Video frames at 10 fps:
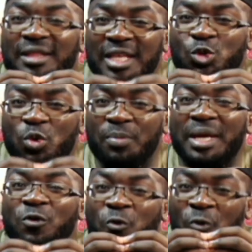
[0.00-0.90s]
these
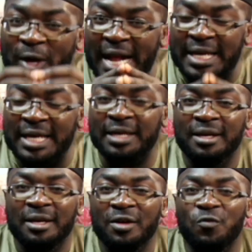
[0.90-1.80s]
women fairly
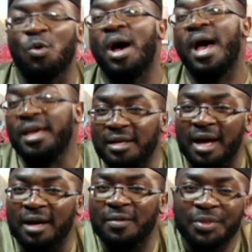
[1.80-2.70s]
for wahida